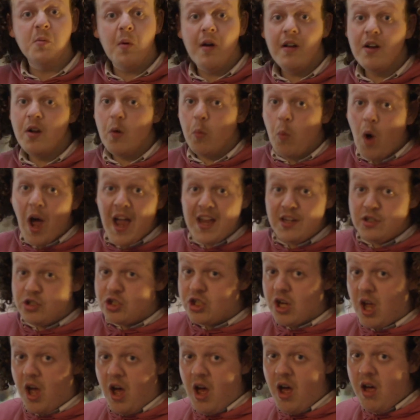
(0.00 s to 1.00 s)
I was wearing a white
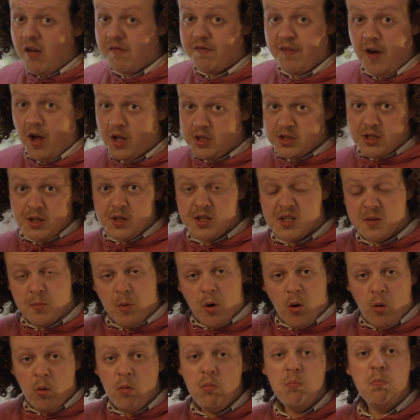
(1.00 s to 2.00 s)
shirt, far too
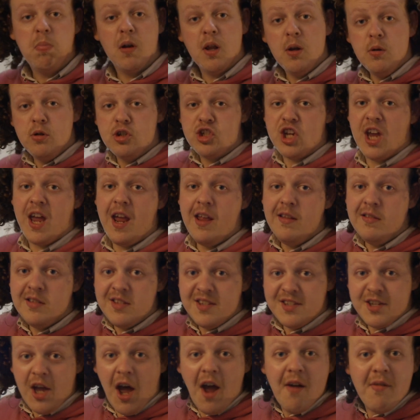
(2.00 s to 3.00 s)
small, blue
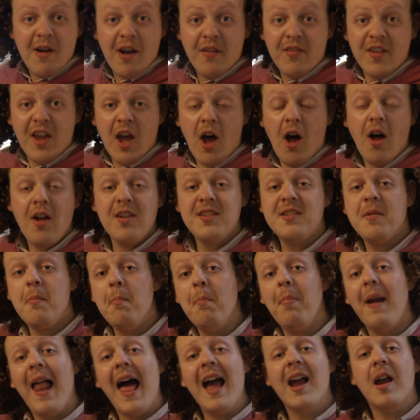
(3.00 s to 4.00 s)
jeans, tight around the arse,
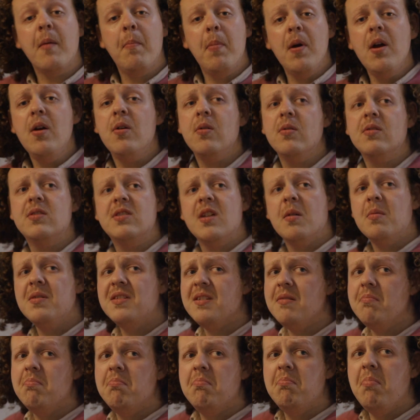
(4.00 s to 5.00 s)
and black boots. I
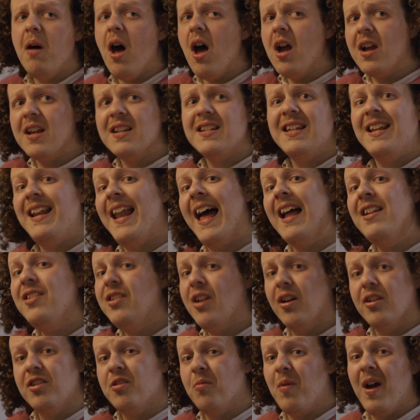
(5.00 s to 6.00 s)
was a burgundy
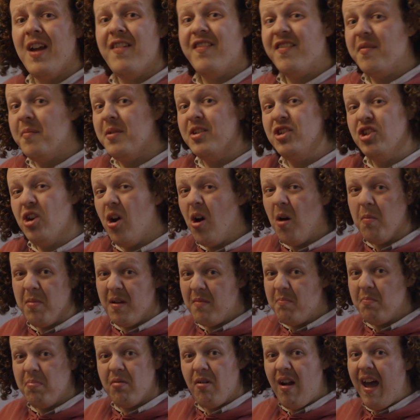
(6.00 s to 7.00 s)
lanyard away from a
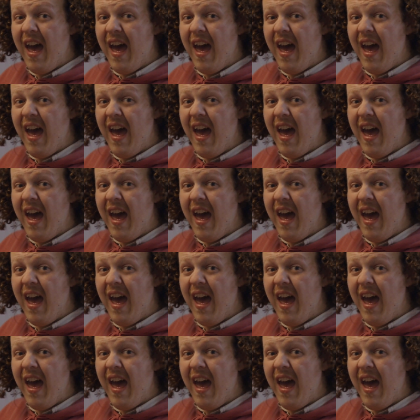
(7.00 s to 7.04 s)
job in